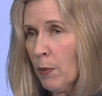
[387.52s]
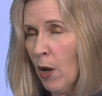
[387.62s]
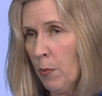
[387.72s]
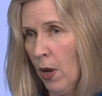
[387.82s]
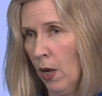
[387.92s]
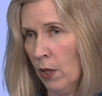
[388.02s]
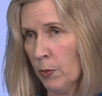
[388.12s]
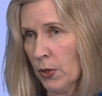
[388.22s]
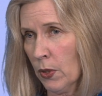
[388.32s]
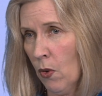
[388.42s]
about
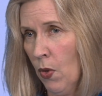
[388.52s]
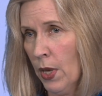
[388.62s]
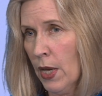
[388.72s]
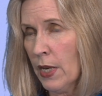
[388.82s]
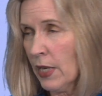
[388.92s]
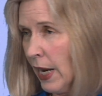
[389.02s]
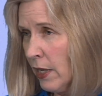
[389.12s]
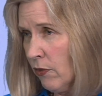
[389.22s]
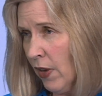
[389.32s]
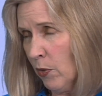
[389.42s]
polyps,
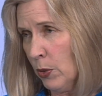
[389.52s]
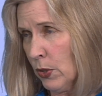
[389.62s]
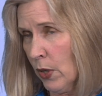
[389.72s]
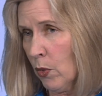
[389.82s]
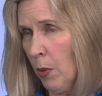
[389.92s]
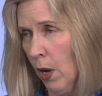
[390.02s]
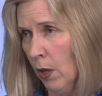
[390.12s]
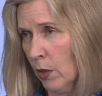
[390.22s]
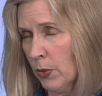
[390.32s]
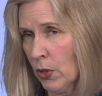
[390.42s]
95% of
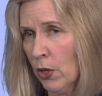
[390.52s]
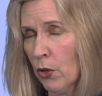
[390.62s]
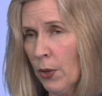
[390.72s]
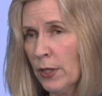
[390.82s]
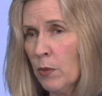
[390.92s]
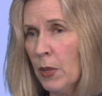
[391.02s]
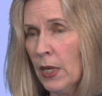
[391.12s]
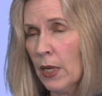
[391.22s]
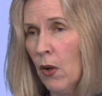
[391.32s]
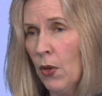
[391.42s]
polyps are going to be